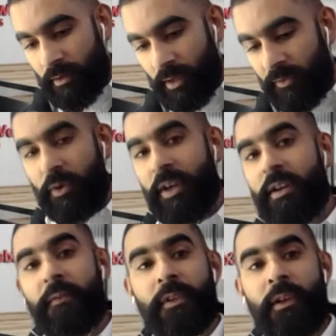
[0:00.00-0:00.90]
if you're in
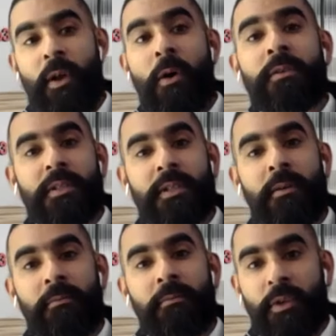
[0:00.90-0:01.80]
it for the long
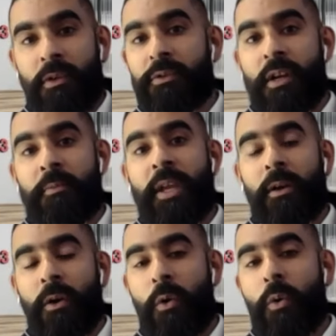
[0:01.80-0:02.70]
term, you're not trying to make
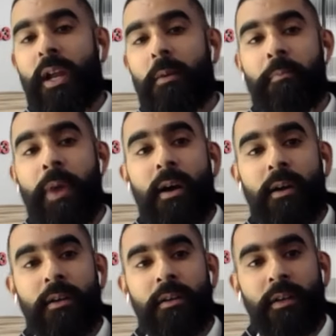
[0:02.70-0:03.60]
a quick buck
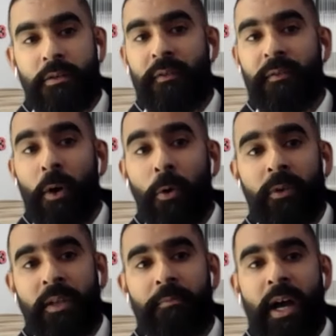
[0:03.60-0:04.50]
and you have
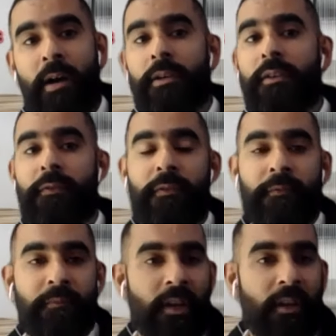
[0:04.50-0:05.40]
holding power for
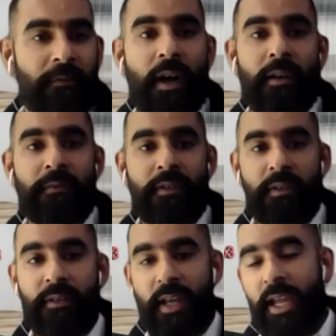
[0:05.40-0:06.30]
5
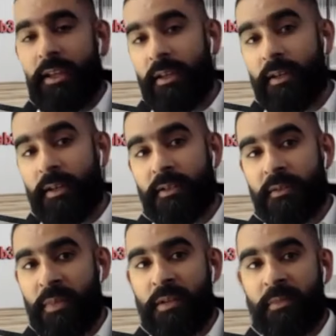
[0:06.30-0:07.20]
to 8 years
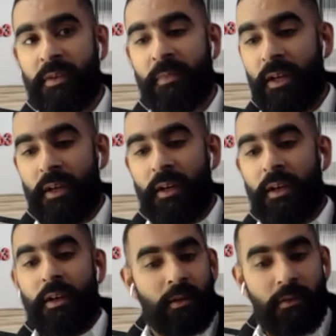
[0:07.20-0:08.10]
minimum,
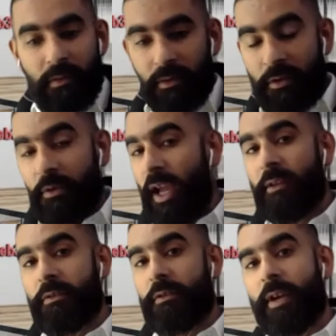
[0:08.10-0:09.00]
you
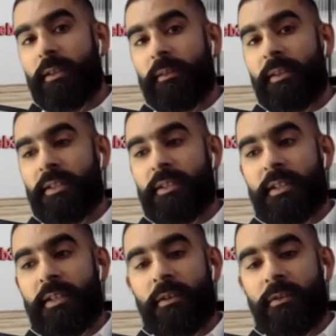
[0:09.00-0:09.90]
can do great things and
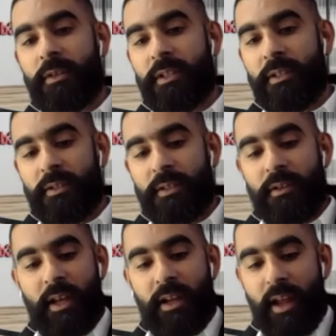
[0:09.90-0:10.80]
see good returns.
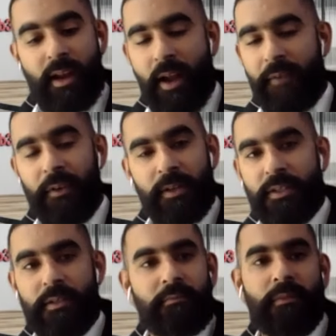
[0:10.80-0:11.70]
So and
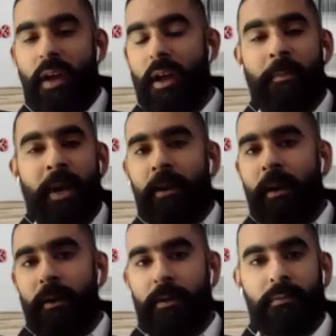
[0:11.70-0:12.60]
Africa's, oh my
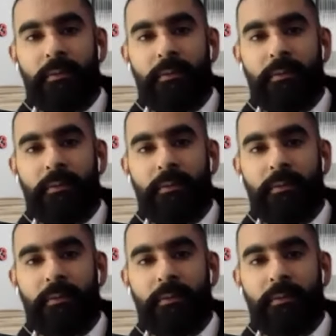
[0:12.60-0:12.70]
God,